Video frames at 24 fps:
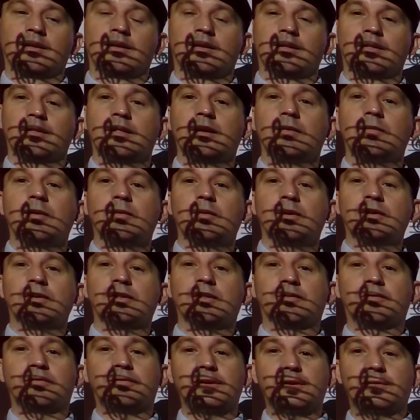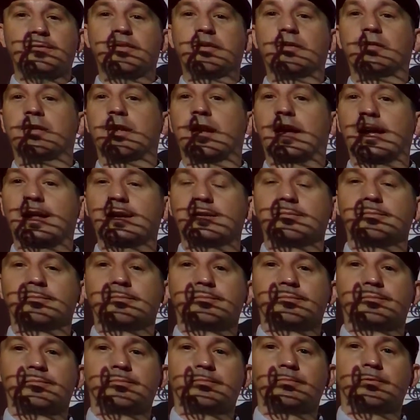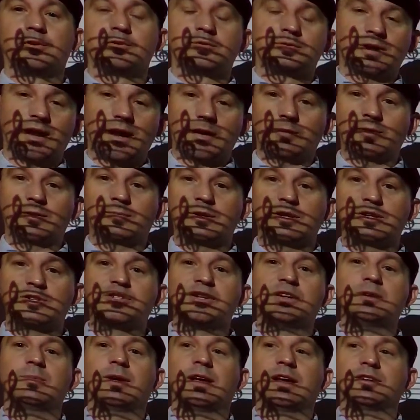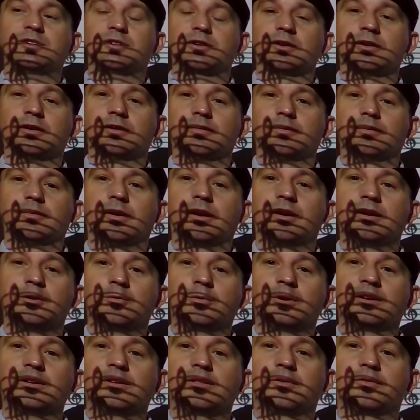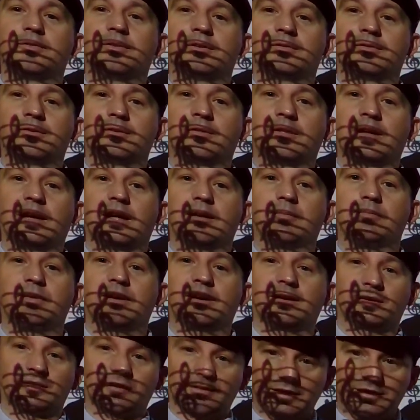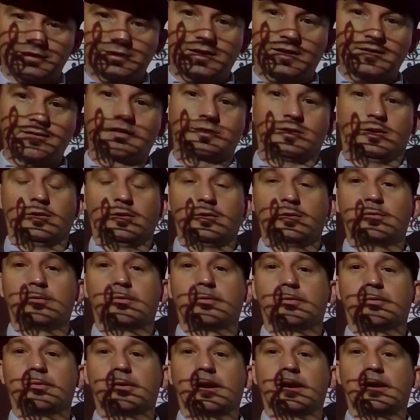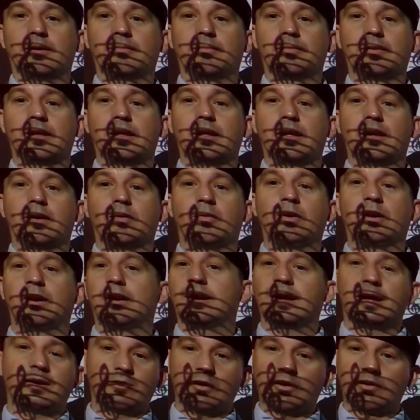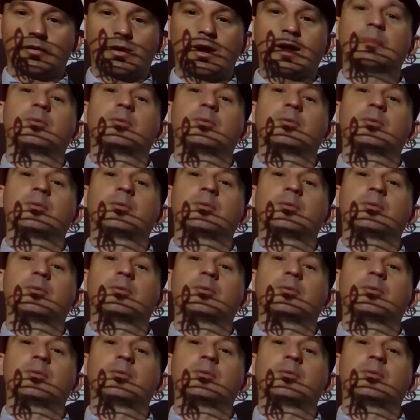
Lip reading: Then we went to the 5th of that, which happened to be G major, and you went to the 5th of that because I said so, right? We didn't have any rhyme